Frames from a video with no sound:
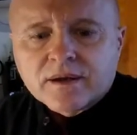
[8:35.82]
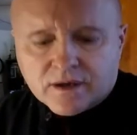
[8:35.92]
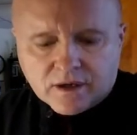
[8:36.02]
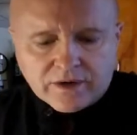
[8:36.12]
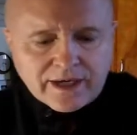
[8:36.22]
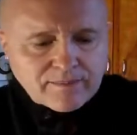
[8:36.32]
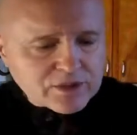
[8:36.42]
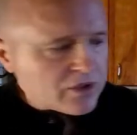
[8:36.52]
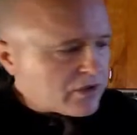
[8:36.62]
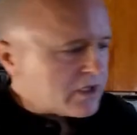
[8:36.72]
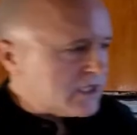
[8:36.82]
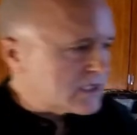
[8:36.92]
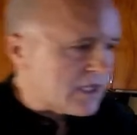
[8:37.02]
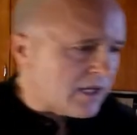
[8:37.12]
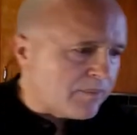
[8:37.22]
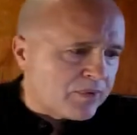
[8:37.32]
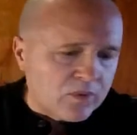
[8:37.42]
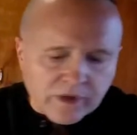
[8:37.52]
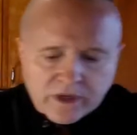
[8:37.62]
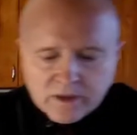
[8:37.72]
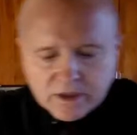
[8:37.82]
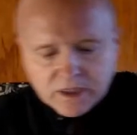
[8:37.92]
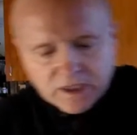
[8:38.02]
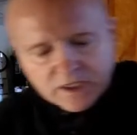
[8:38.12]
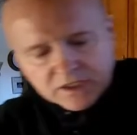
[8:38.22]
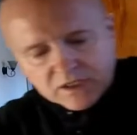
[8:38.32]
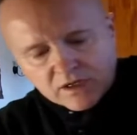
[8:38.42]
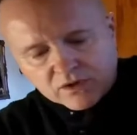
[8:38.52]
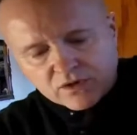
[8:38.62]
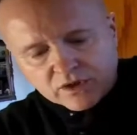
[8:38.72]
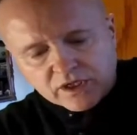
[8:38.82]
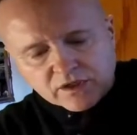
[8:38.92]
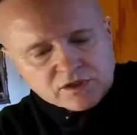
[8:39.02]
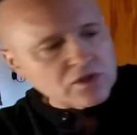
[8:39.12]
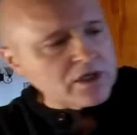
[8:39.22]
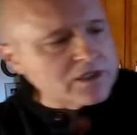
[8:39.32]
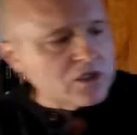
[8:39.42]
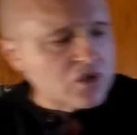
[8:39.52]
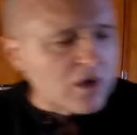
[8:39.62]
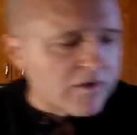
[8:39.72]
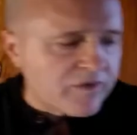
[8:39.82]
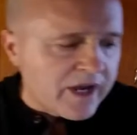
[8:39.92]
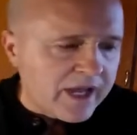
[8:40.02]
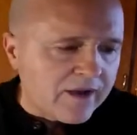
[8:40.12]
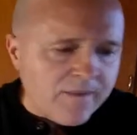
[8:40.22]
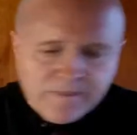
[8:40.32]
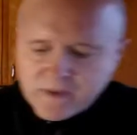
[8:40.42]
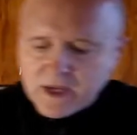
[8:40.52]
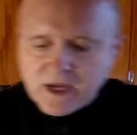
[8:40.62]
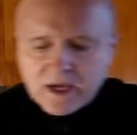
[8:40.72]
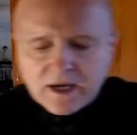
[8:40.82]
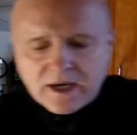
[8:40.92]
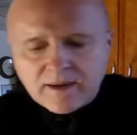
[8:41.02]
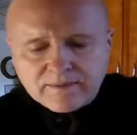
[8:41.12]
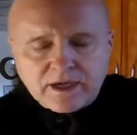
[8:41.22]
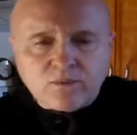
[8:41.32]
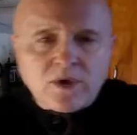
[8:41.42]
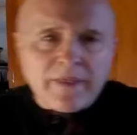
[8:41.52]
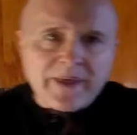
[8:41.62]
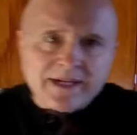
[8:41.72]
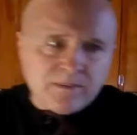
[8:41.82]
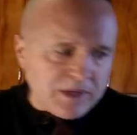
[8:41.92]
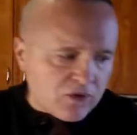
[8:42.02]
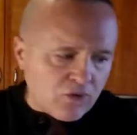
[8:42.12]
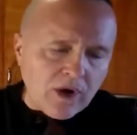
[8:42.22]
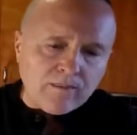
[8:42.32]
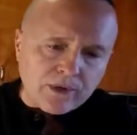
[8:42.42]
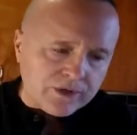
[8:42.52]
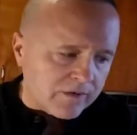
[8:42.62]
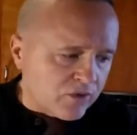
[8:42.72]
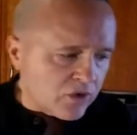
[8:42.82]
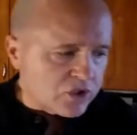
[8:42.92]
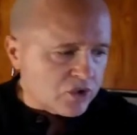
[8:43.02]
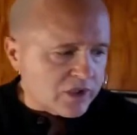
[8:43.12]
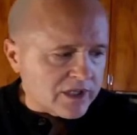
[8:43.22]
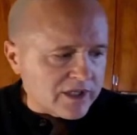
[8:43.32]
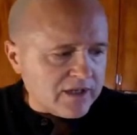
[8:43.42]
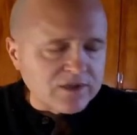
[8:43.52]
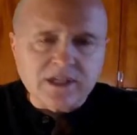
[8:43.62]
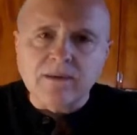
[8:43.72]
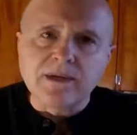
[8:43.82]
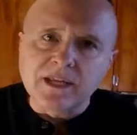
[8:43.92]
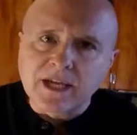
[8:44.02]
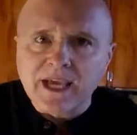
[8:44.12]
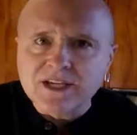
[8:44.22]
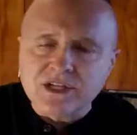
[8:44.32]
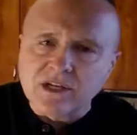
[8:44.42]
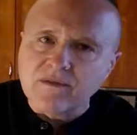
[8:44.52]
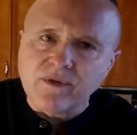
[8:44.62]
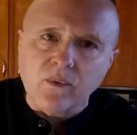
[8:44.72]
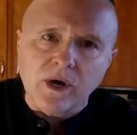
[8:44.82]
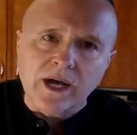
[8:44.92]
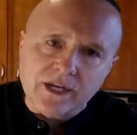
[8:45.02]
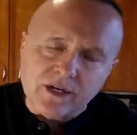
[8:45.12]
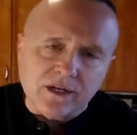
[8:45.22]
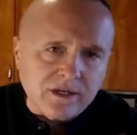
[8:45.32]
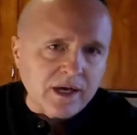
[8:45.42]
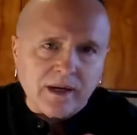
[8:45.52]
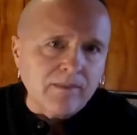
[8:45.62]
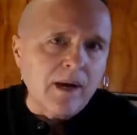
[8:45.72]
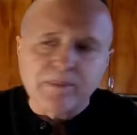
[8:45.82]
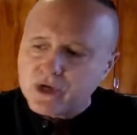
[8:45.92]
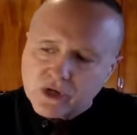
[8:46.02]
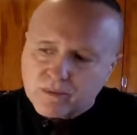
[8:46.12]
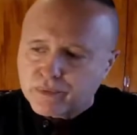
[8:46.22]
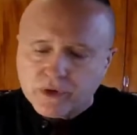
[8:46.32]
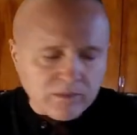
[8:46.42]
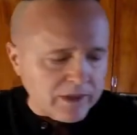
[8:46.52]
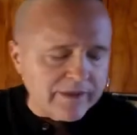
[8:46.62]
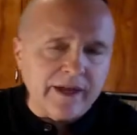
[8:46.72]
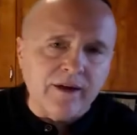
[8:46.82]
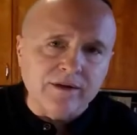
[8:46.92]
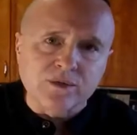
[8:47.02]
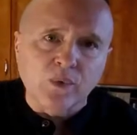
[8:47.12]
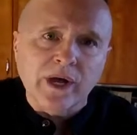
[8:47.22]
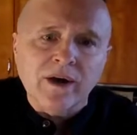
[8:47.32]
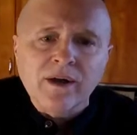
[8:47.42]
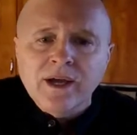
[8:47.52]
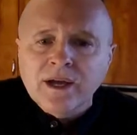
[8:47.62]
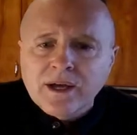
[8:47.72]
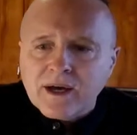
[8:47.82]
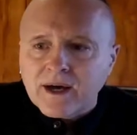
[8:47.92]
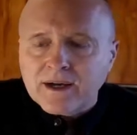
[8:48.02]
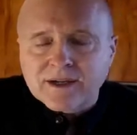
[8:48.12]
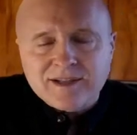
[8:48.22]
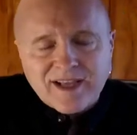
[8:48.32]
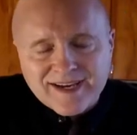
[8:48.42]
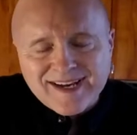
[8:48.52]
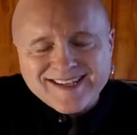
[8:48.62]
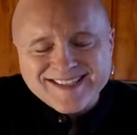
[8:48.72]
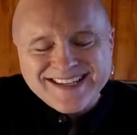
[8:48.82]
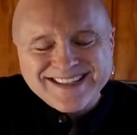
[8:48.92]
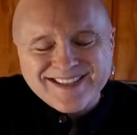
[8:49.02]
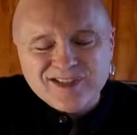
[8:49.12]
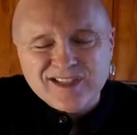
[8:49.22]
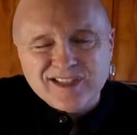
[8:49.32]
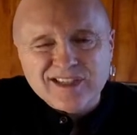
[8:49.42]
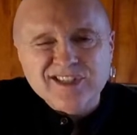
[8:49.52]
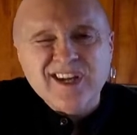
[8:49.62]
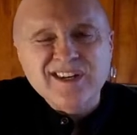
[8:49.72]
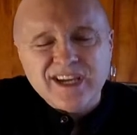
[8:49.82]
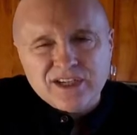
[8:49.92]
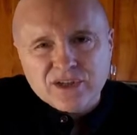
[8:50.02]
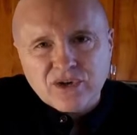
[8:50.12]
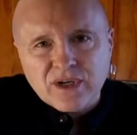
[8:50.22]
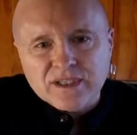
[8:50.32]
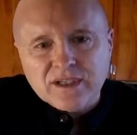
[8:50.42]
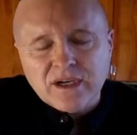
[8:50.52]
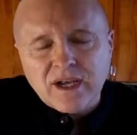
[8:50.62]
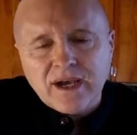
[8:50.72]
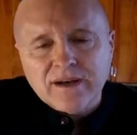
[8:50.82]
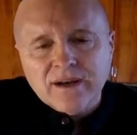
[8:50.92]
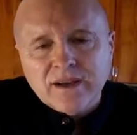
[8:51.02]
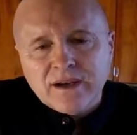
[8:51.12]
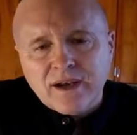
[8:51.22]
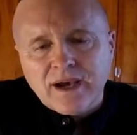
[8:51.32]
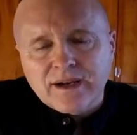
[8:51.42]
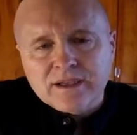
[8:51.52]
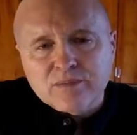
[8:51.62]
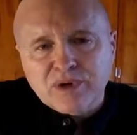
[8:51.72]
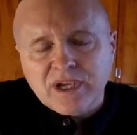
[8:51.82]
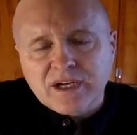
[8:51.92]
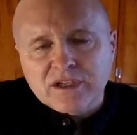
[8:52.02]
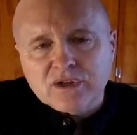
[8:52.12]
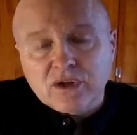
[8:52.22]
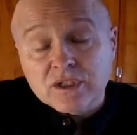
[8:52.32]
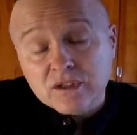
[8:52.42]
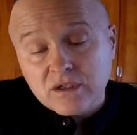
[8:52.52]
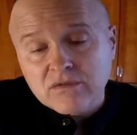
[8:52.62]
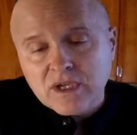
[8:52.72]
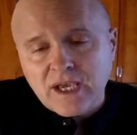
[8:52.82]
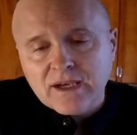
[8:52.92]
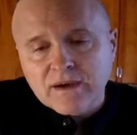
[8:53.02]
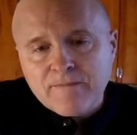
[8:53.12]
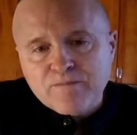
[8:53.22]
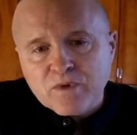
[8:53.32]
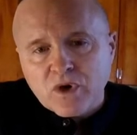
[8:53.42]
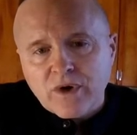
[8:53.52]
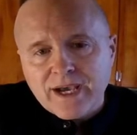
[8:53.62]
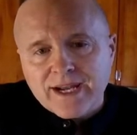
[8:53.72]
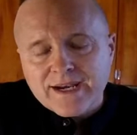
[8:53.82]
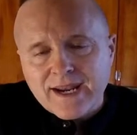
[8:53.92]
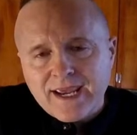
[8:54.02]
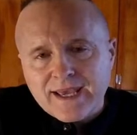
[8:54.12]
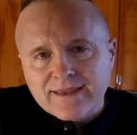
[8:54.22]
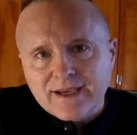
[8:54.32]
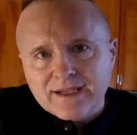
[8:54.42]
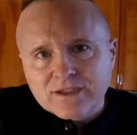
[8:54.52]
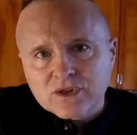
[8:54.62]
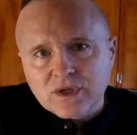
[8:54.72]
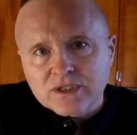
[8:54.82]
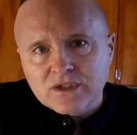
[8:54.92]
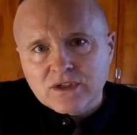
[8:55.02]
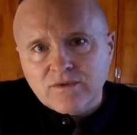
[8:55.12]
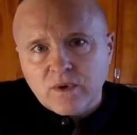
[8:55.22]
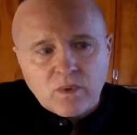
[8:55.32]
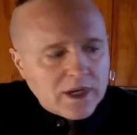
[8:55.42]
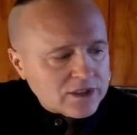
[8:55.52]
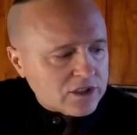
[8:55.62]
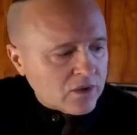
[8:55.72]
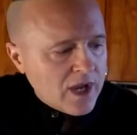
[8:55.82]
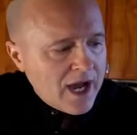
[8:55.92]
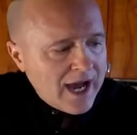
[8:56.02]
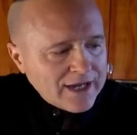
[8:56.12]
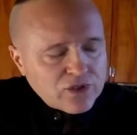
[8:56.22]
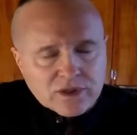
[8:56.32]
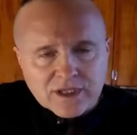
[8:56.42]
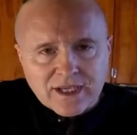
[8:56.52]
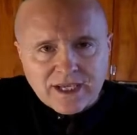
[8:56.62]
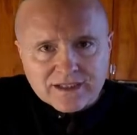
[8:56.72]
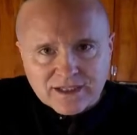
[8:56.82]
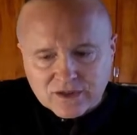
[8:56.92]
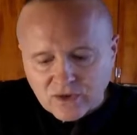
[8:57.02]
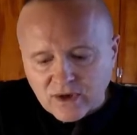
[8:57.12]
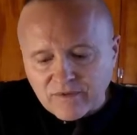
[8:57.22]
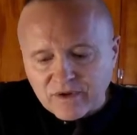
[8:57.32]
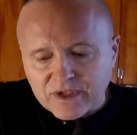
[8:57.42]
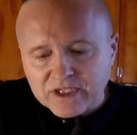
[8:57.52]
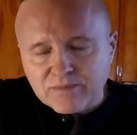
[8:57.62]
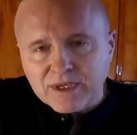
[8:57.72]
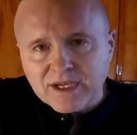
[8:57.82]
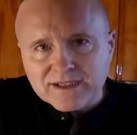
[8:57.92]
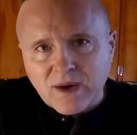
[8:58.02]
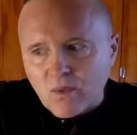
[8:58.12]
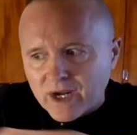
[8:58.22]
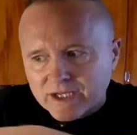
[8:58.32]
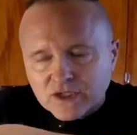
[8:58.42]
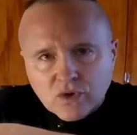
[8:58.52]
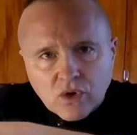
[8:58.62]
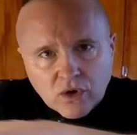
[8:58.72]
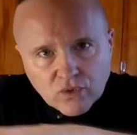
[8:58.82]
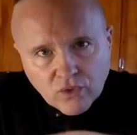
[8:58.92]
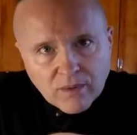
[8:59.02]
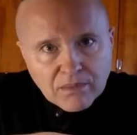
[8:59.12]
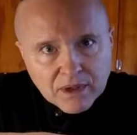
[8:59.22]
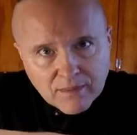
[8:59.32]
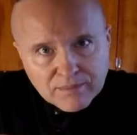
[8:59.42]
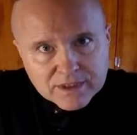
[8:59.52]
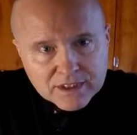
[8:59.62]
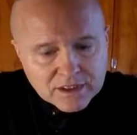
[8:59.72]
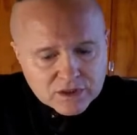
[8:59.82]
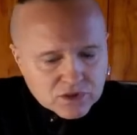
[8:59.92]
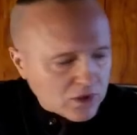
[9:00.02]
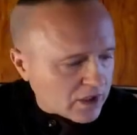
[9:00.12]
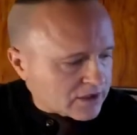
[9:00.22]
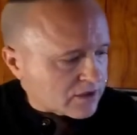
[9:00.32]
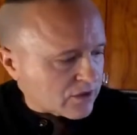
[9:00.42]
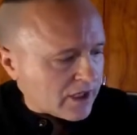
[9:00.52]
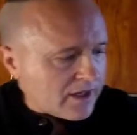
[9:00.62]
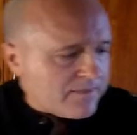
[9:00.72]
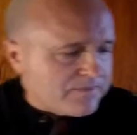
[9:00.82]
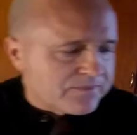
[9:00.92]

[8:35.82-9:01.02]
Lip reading: Alright, I'm turning this up. We're going to start cooking the sausage off now. I'm going to want that to be crumbled. Of course, you can leave some in the casing if you want, and you could cut them up and you can put them in there as well. Because like I said, this is a Sunday sauce and not a spaghetti sauce, so you can go ahead and add that sausage if you want to. I took the casings off of this because I want it to all crumble up into the sauce, okay?